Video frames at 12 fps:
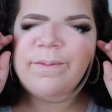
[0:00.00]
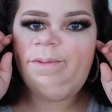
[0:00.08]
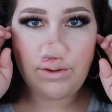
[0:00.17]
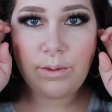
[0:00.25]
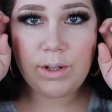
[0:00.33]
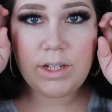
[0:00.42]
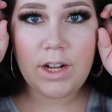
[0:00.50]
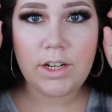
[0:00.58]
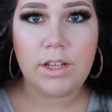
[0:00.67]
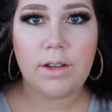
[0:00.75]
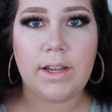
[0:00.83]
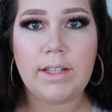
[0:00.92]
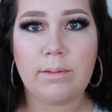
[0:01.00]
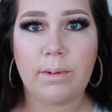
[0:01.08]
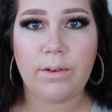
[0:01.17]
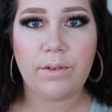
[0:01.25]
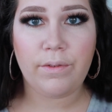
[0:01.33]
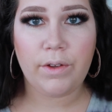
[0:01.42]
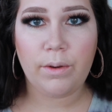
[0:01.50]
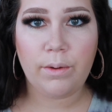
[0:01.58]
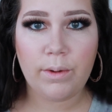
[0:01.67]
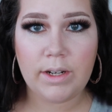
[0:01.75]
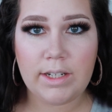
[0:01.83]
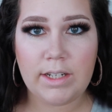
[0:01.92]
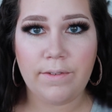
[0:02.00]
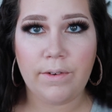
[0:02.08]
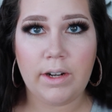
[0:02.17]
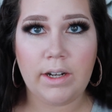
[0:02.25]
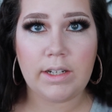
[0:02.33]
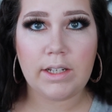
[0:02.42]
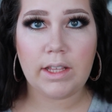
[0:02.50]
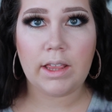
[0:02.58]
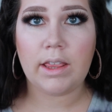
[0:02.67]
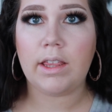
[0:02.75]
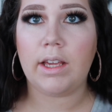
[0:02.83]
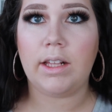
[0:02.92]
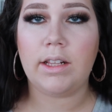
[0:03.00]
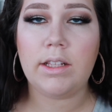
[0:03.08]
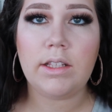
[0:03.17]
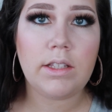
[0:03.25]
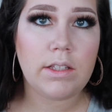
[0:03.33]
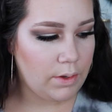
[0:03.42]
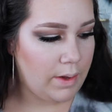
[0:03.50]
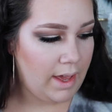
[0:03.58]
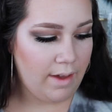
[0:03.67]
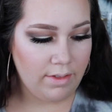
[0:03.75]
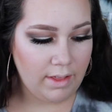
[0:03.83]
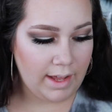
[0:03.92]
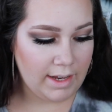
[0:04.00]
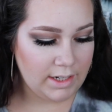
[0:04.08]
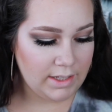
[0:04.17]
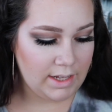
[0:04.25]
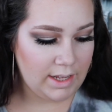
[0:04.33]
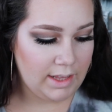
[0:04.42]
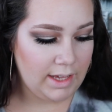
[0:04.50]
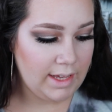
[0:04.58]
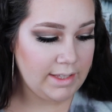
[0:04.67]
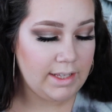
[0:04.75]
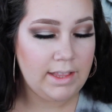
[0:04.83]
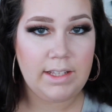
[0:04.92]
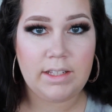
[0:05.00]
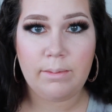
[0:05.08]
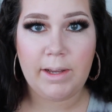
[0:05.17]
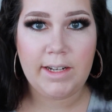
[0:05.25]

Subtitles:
So I want to talk to you guys about a few different things. So I have the lashes on. Like I said, these are by